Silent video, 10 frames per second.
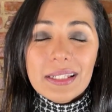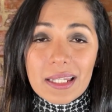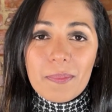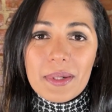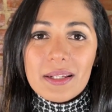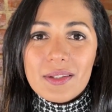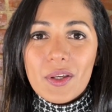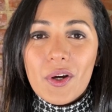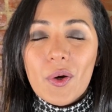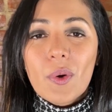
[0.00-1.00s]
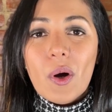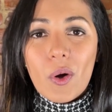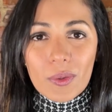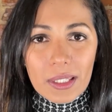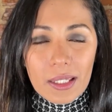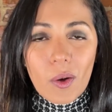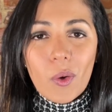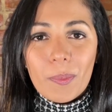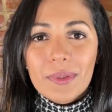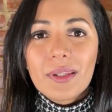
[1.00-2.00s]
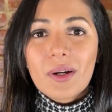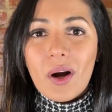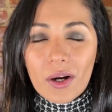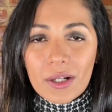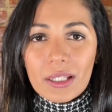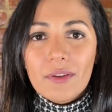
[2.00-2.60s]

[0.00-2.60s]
tip is though, only open the card